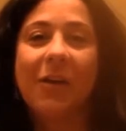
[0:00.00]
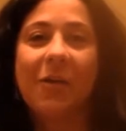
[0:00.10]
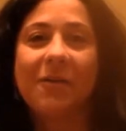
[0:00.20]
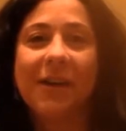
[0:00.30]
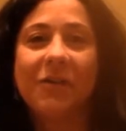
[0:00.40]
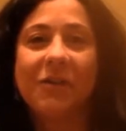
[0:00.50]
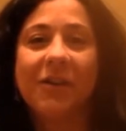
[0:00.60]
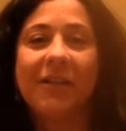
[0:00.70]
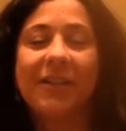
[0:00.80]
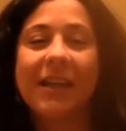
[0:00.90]
and co
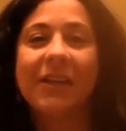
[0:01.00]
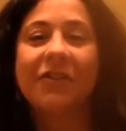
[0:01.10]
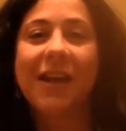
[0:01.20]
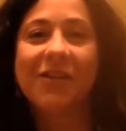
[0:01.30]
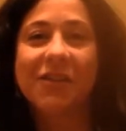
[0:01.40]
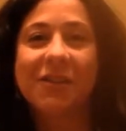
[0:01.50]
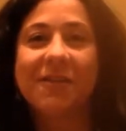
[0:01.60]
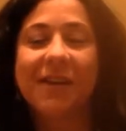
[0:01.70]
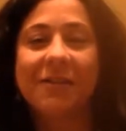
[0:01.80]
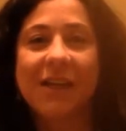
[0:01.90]
founder of the International
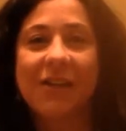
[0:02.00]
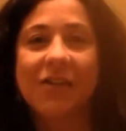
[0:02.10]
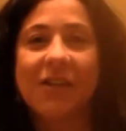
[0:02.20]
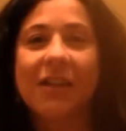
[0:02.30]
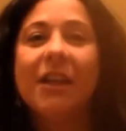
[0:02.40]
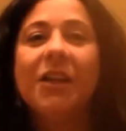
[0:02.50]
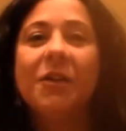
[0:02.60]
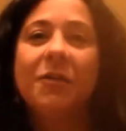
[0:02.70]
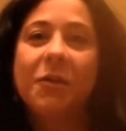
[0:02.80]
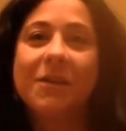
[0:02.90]
Foundation
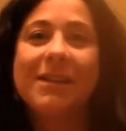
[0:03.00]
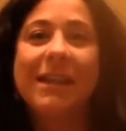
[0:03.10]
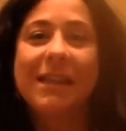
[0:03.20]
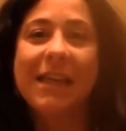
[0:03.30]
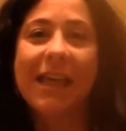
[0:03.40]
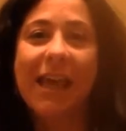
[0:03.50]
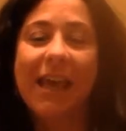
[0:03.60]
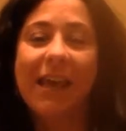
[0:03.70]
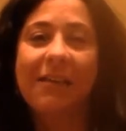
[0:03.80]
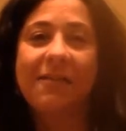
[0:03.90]
for
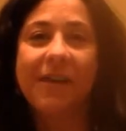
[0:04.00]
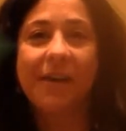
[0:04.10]
CDKL5